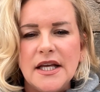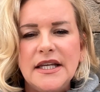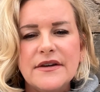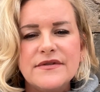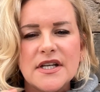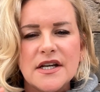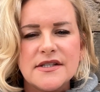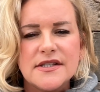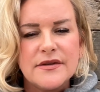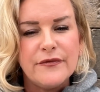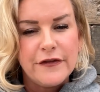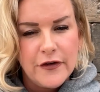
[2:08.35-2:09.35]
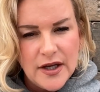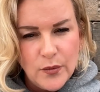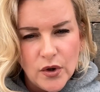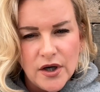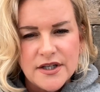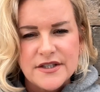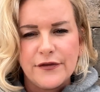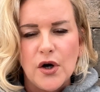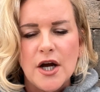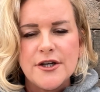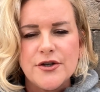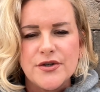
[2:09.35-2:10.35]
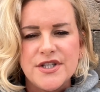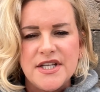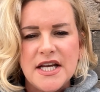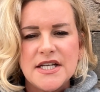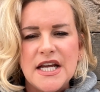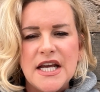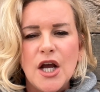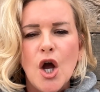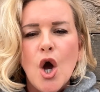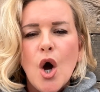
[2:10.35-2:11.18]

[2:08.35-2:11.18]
gives us some frameworks for understanding